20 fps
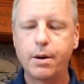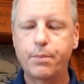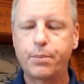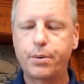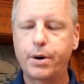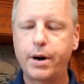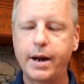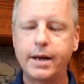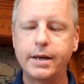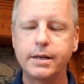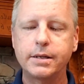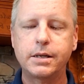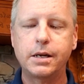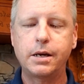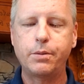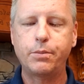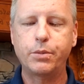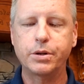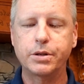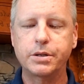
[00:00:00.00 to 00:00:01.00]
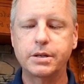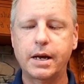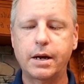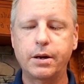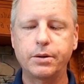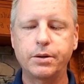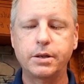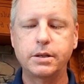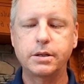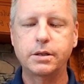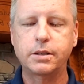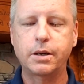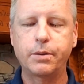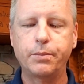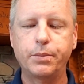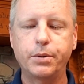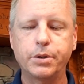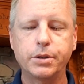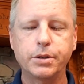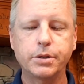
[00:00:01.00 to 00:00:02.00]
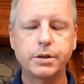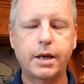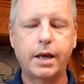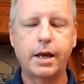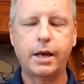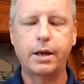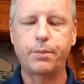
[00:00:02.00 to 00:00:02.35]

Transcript: Praise him with sounding cymbals,